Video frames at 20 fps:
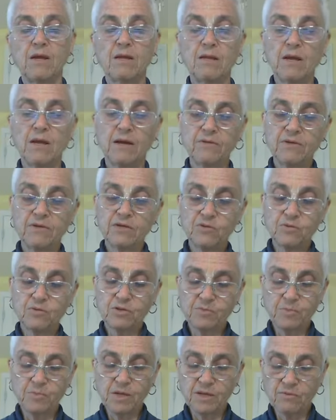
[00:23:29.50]
Now, this
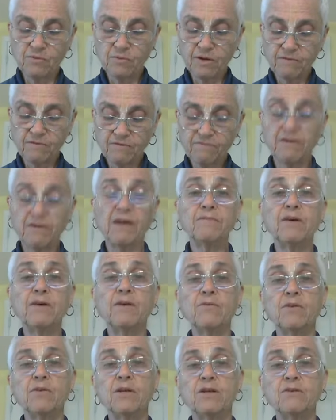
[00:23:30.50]
was being written
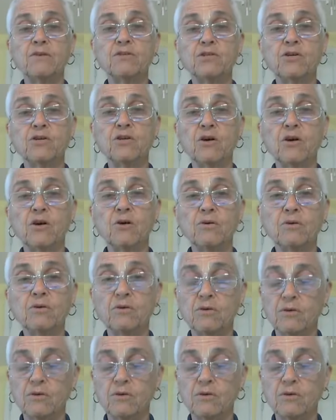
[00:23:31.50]
500 years ago